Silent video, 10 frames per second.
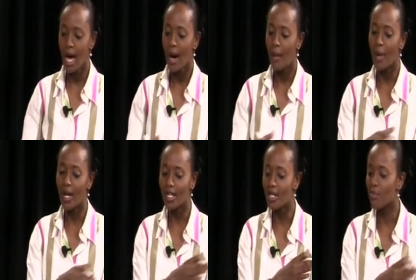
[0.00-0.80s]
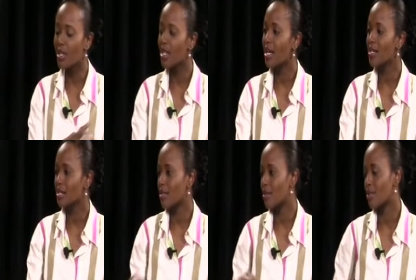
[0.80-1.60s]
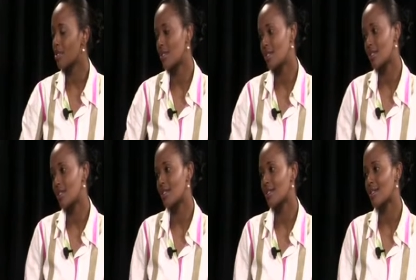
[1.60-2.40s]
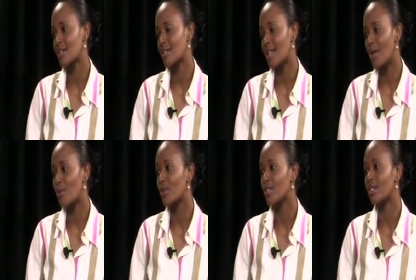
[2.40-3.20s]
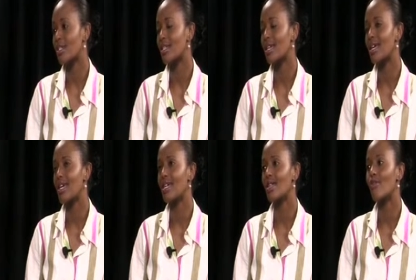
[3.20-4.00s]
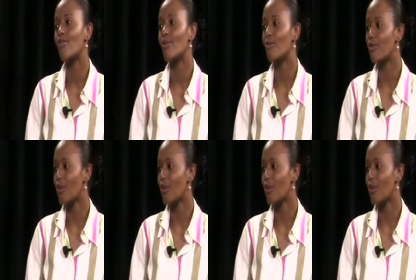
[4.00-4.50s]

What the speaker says: but it's been there since this son was in Form 4.